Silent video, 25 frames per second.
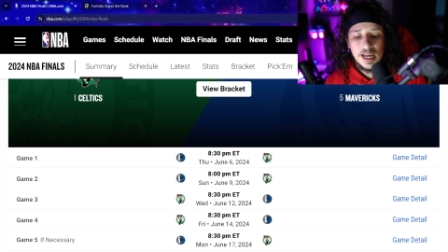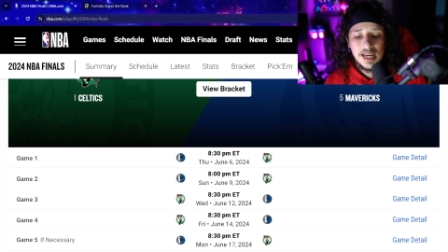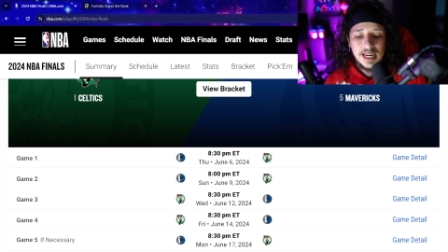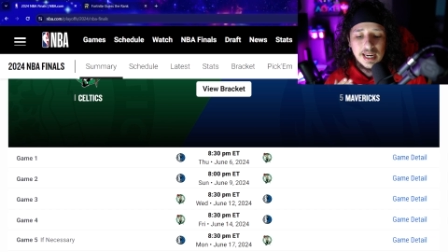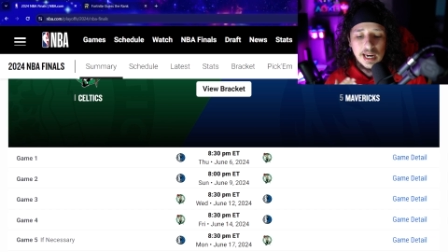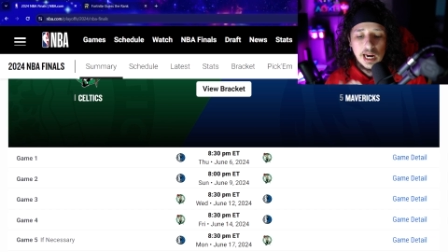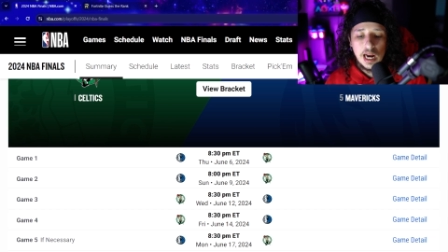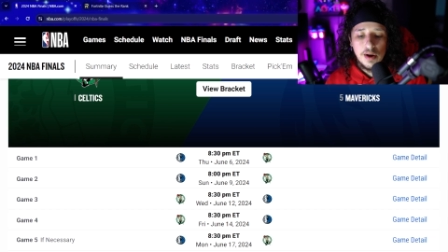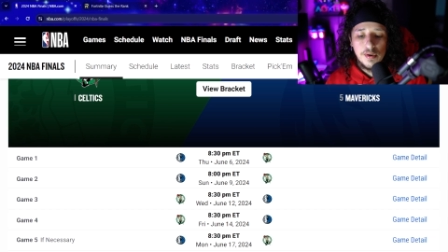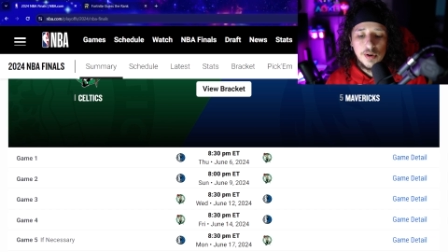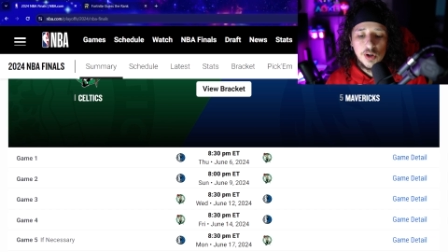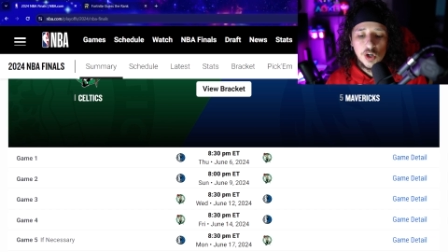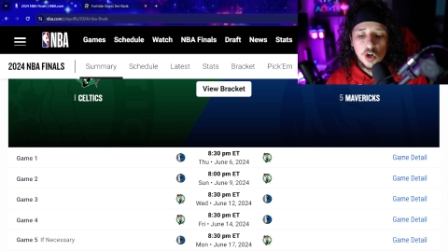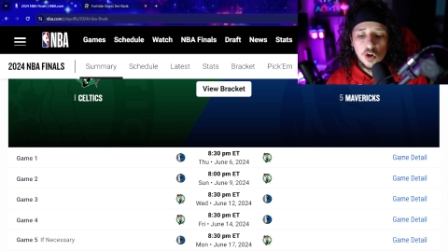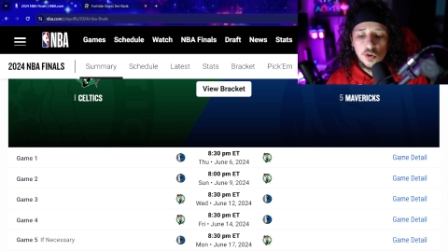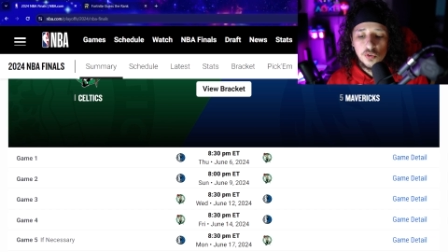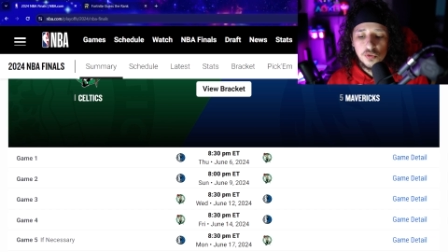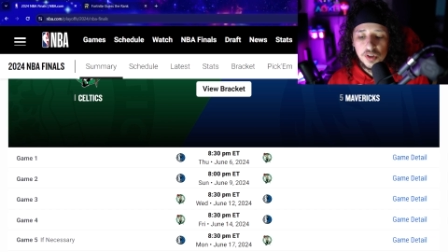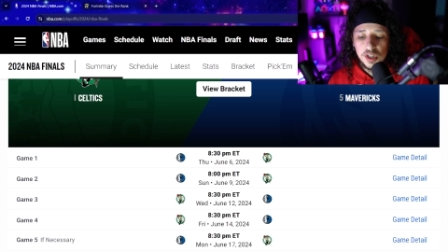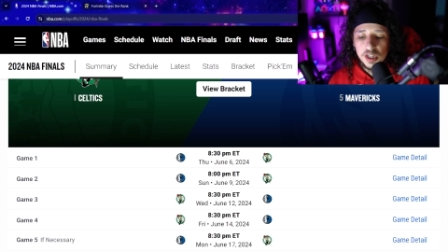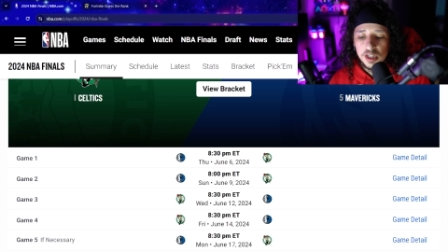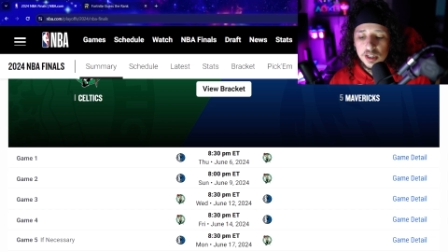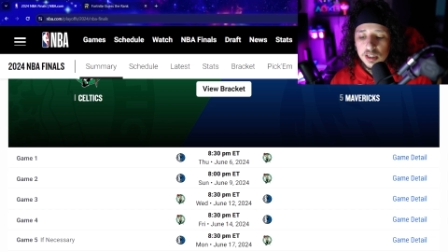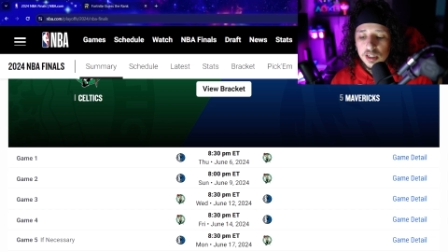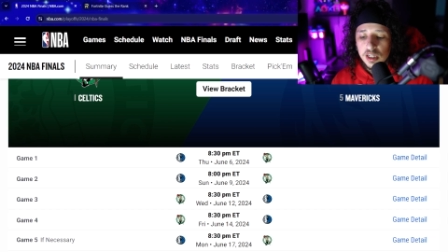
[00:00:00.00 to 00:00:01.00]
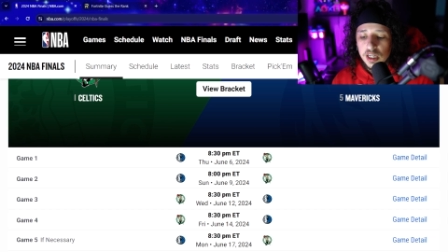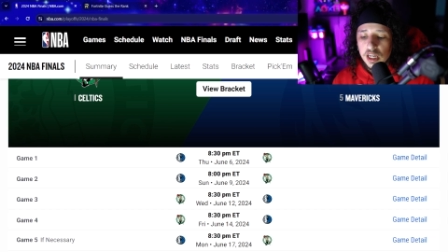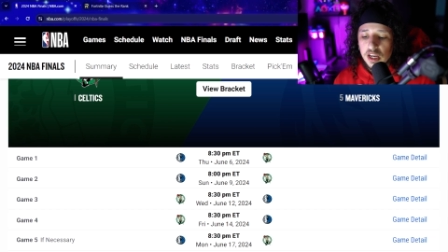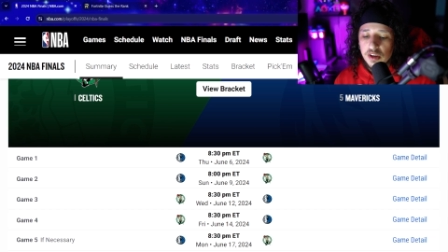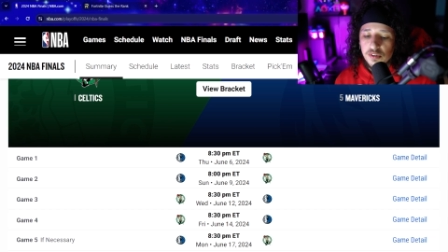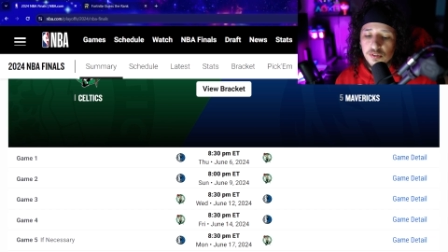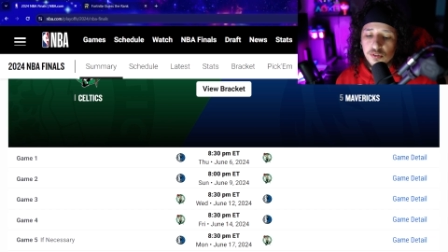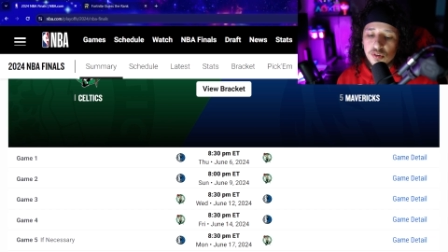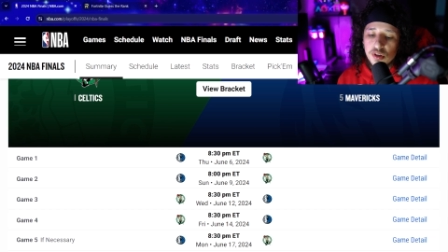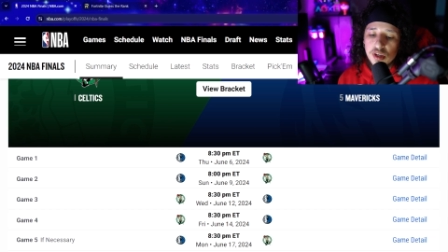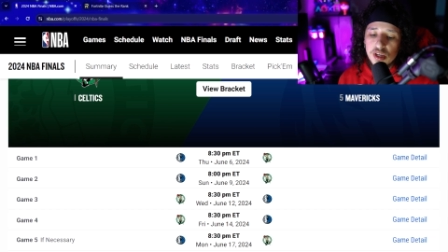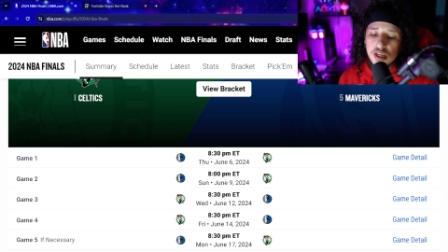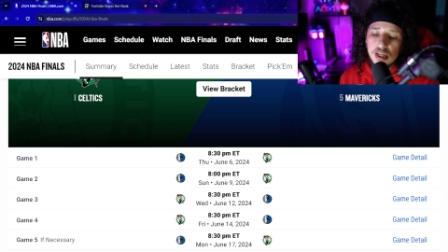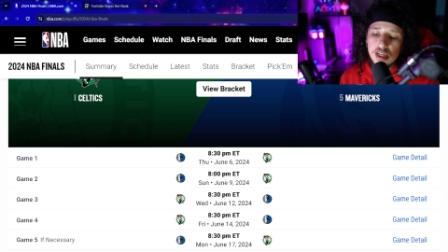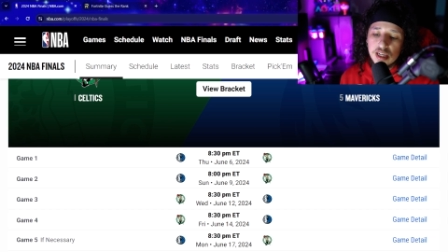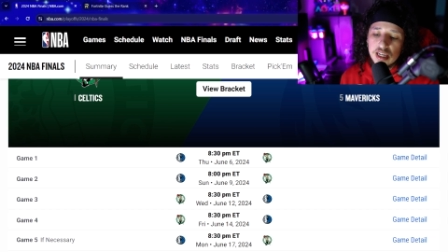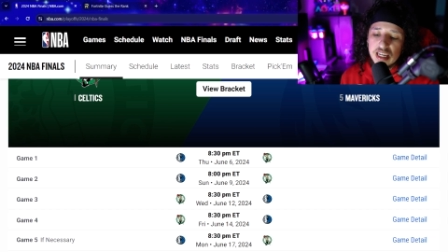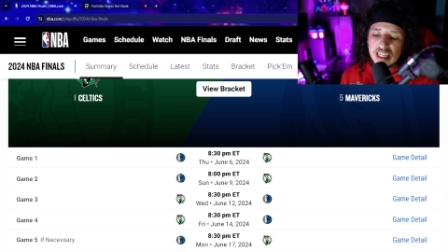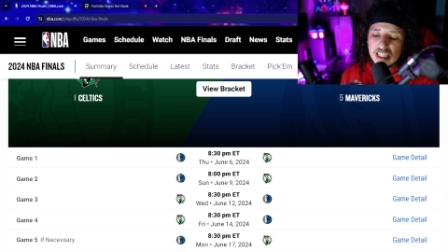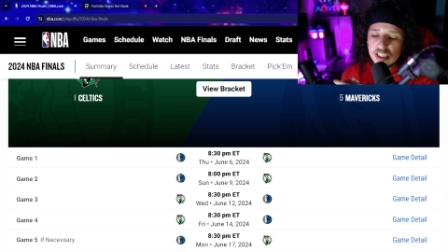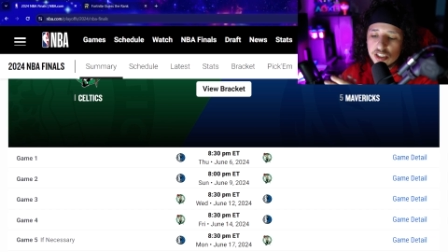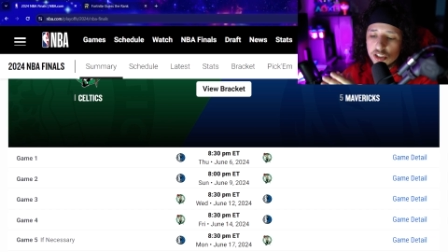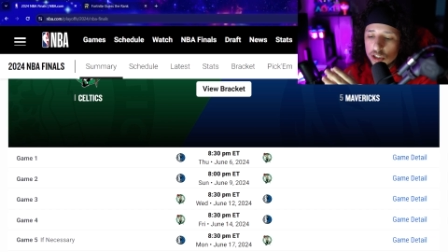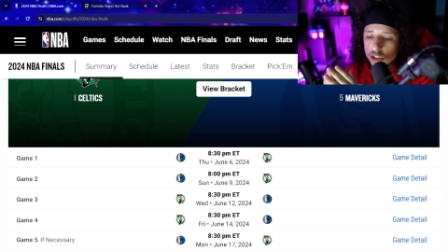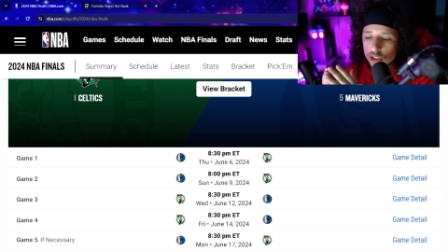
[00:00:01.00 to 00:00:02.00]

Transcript: Kyrie Irving, if he is